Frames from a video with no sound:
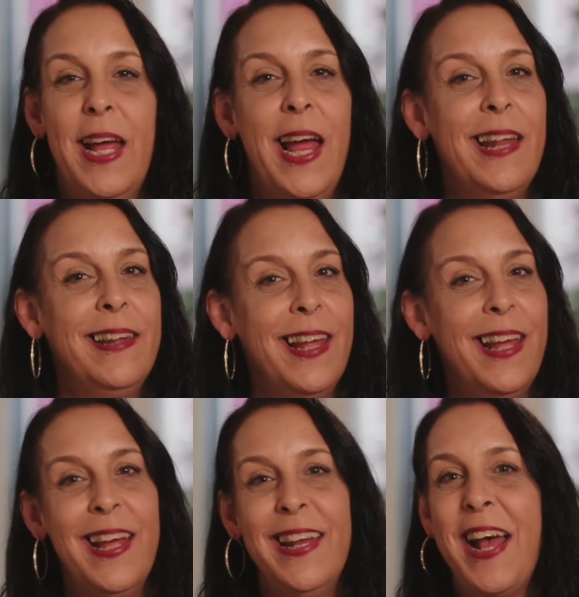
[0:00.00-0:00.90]
while. And
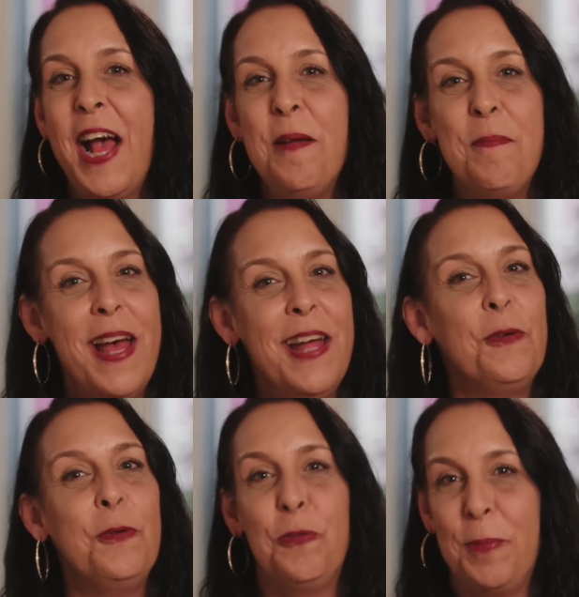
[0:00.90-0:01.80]
then I
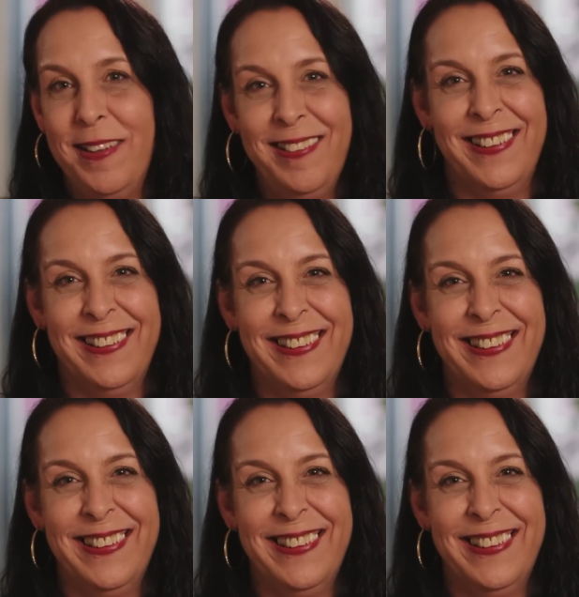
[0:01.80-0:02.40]
met Usman.